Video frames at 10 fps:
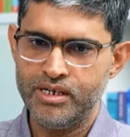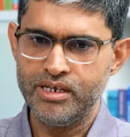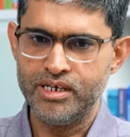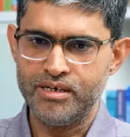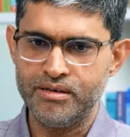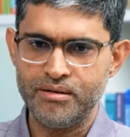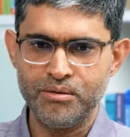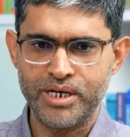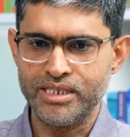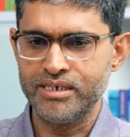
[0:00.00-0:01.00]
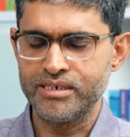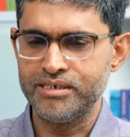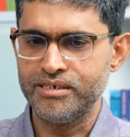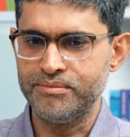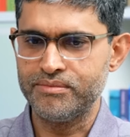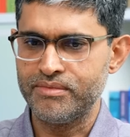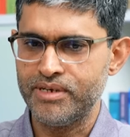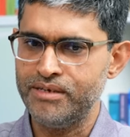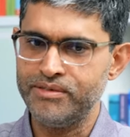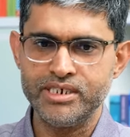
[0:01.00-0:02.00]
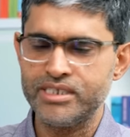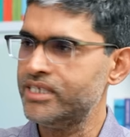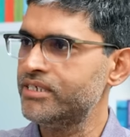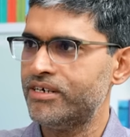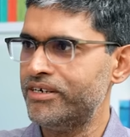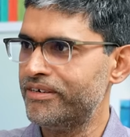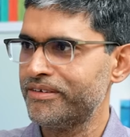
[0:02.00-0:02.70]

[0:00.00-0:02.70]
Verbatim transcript: Yeah, look, I think uh, every state is hard.